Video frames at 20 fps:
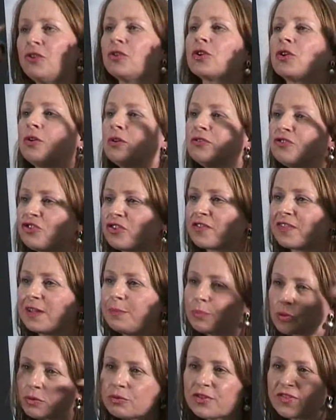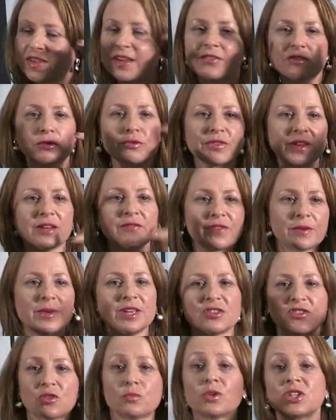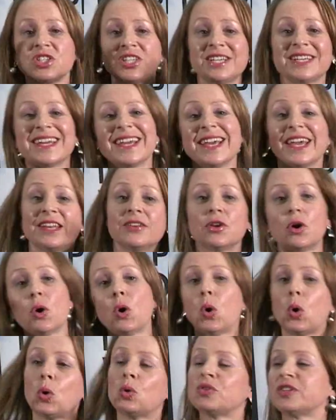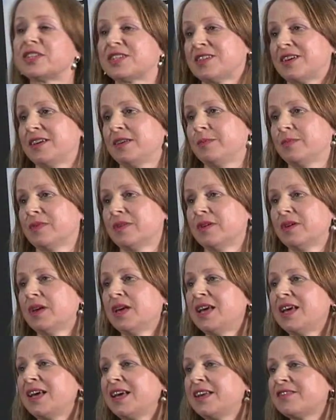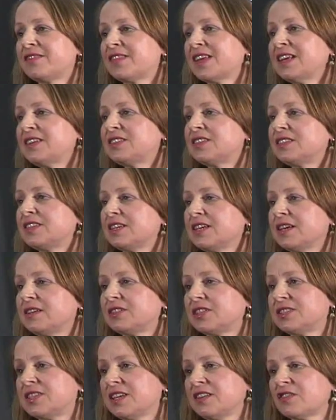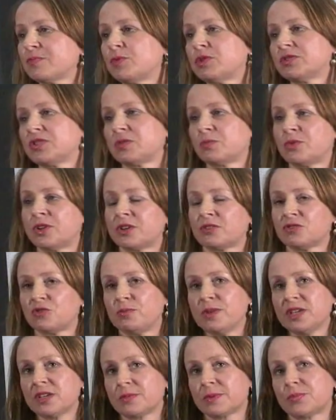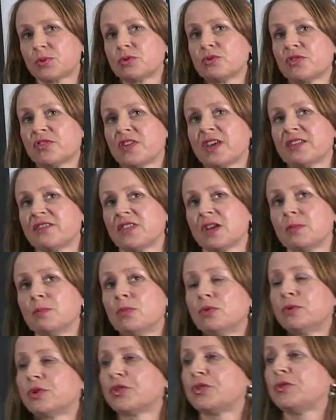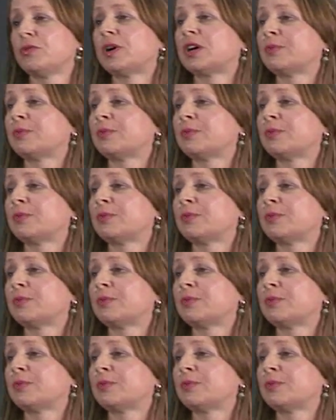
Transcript: consciously process all the information we're taking in all the time. It's said today, in today's modern world, we are processing more through